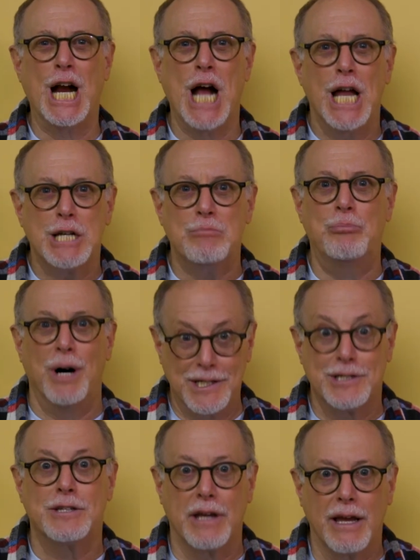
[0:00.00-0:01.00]
Gut
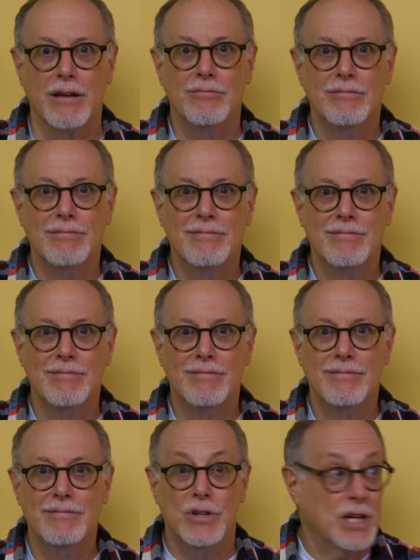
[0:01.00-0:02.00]
busting.
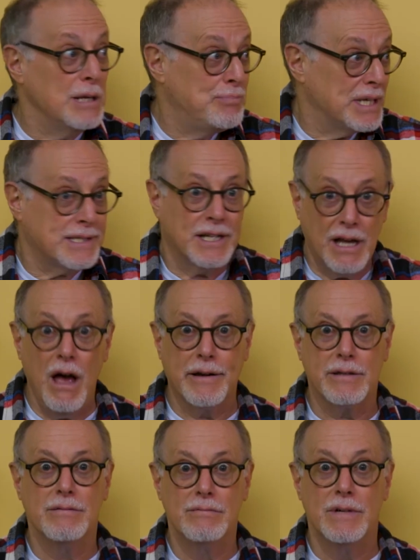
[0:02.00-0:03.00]
You're gonna bust a
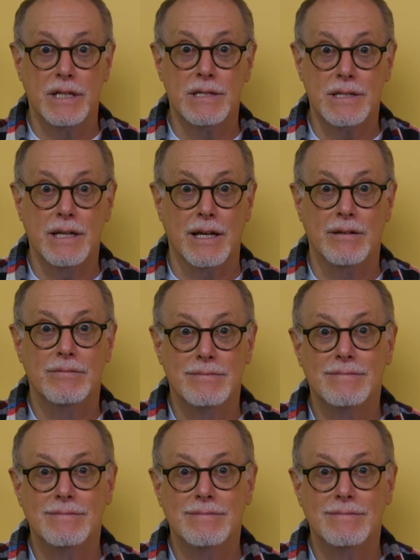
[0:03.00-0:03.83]
gut when you see it.